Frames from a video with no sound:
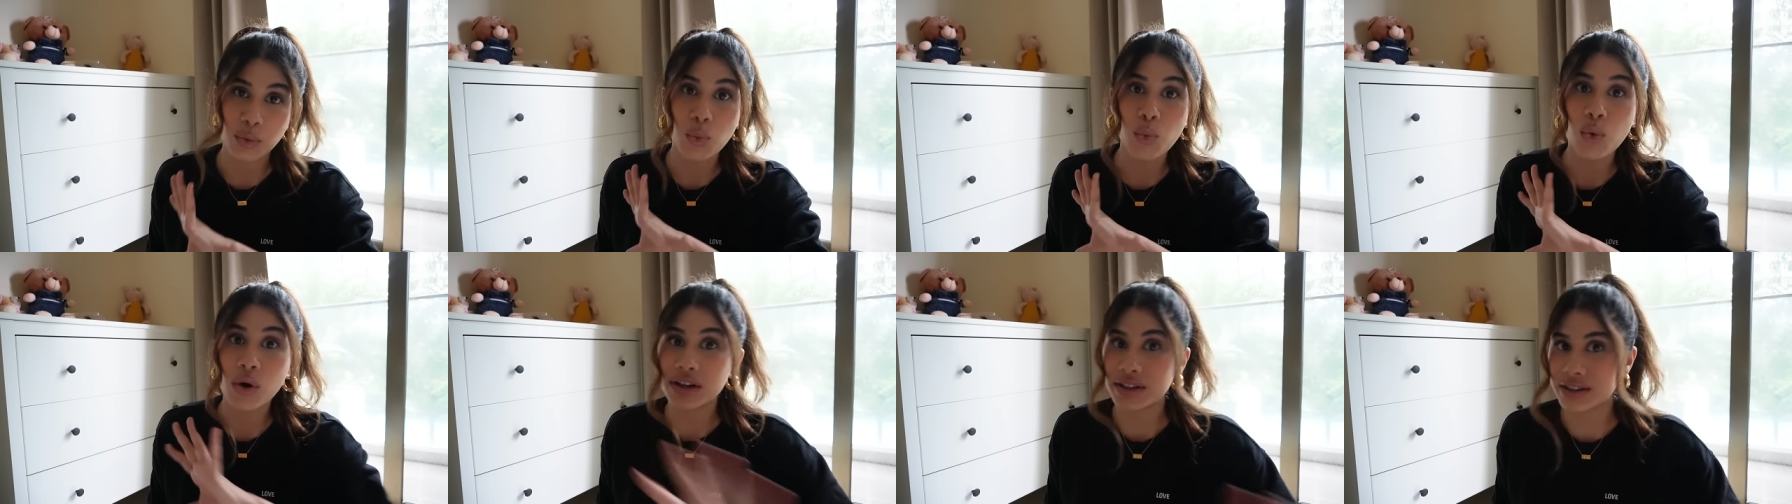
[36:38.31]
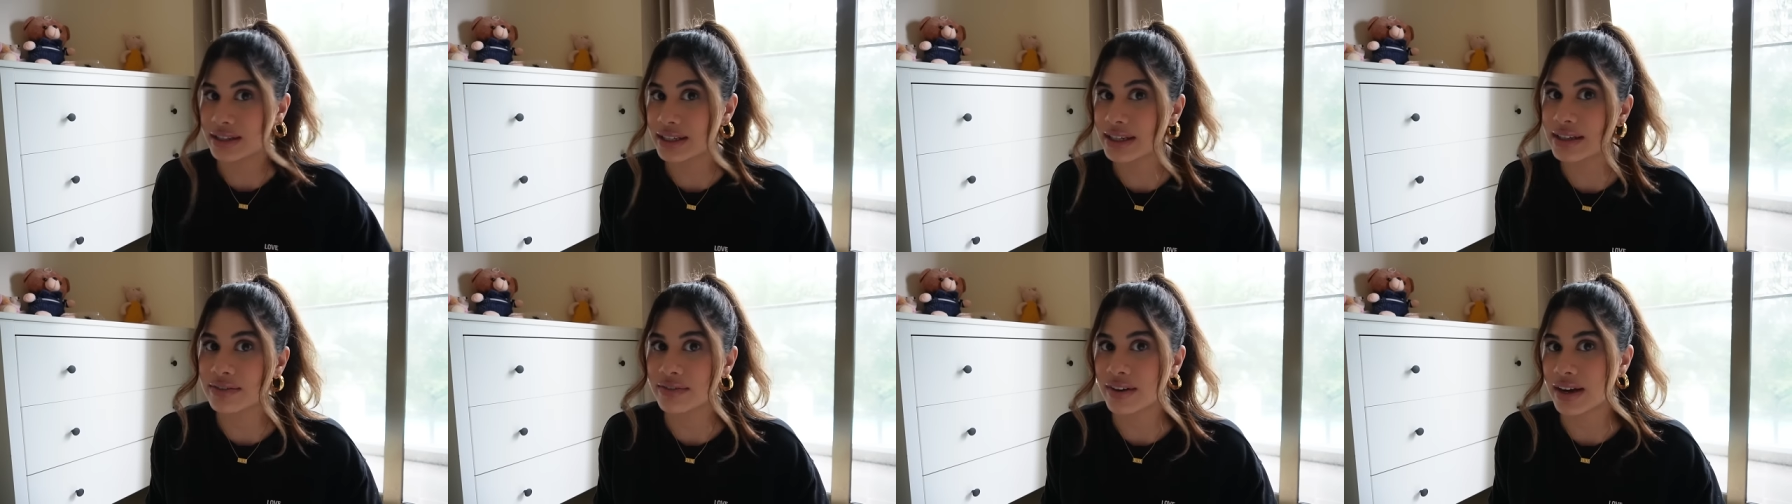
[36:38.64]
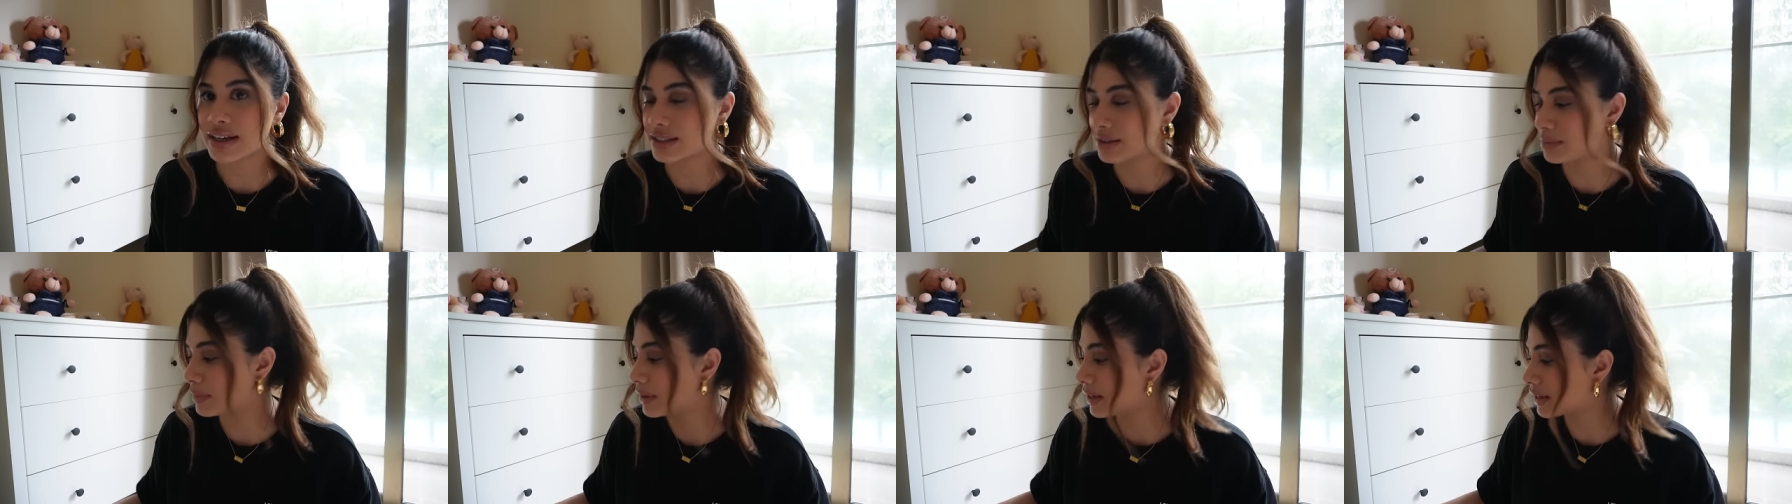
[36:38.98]
worth the
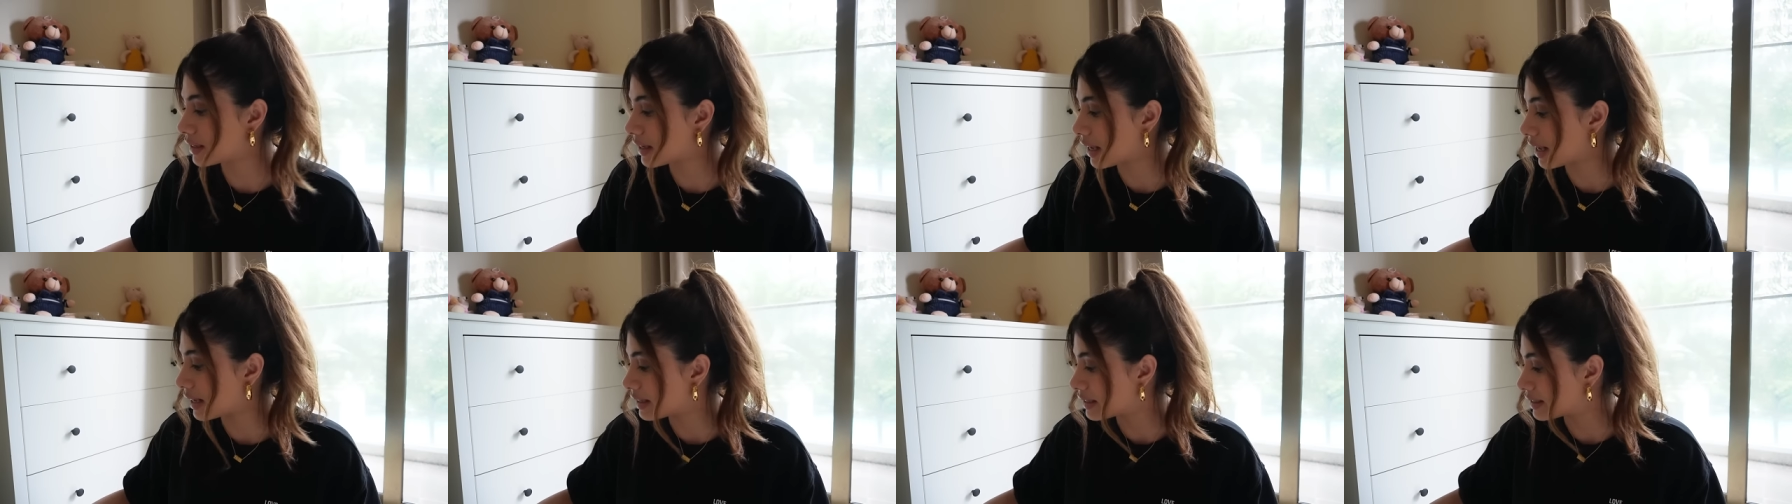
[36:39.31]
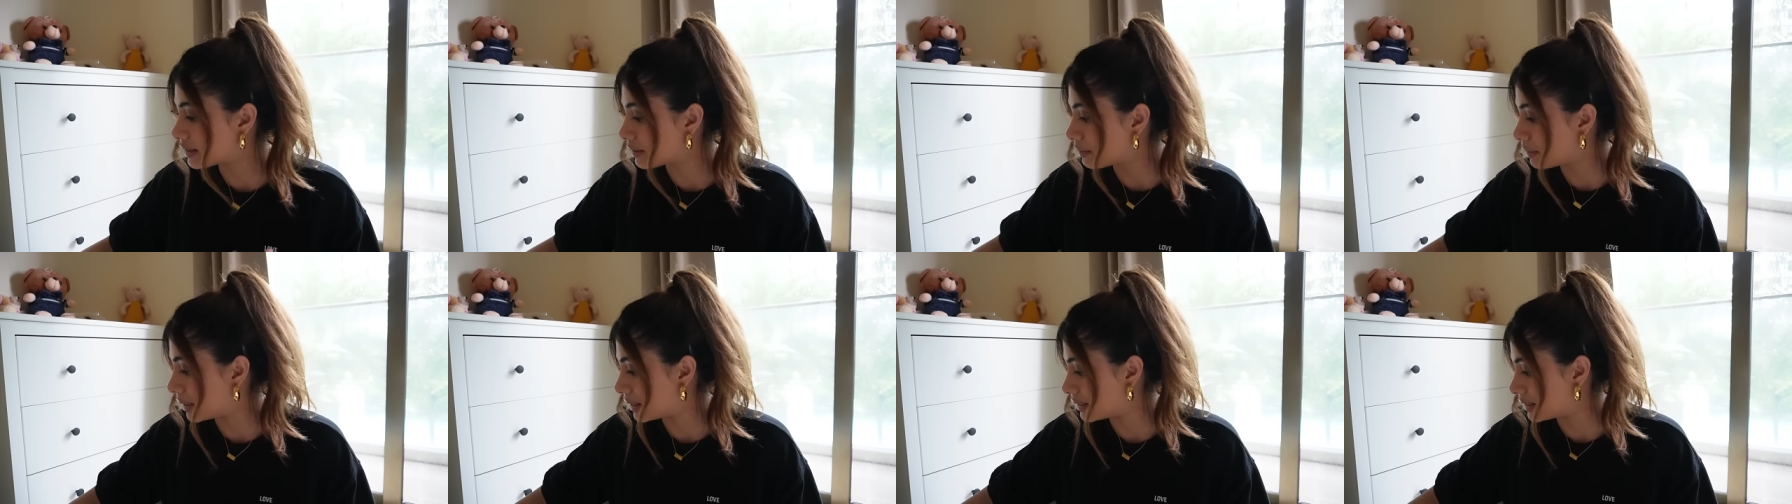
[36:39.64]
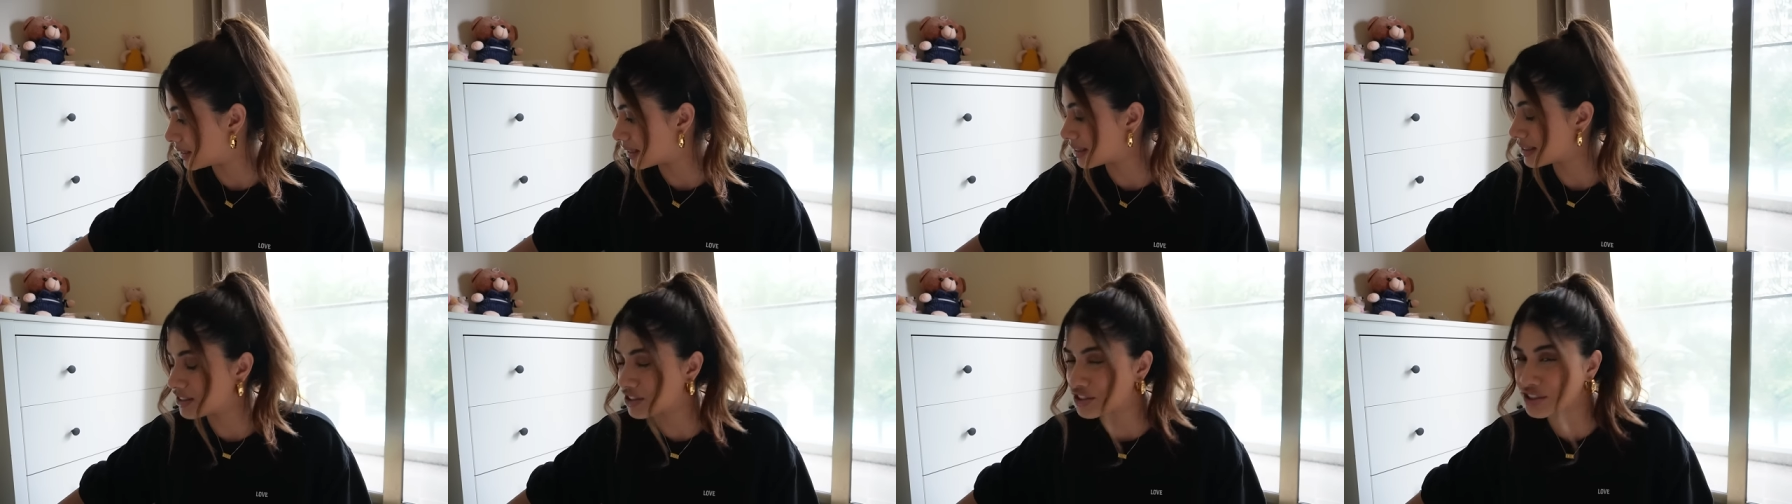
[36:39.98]
investment and it's
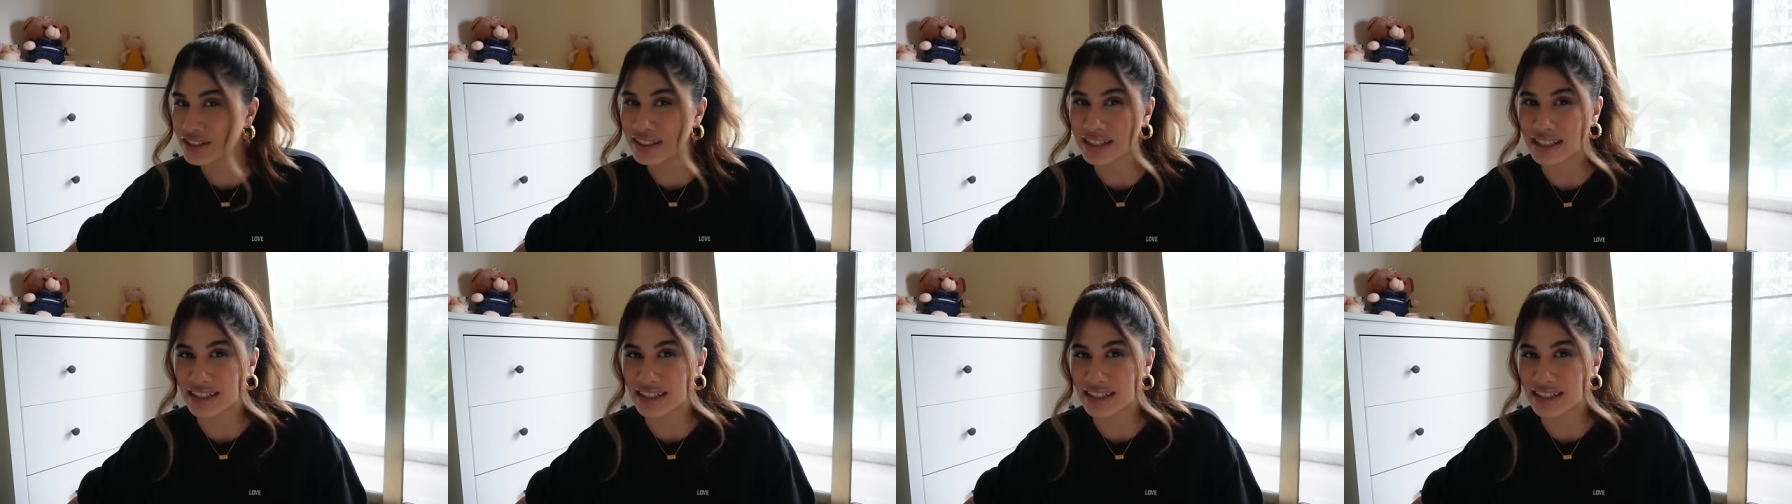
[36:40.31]
amazing it's just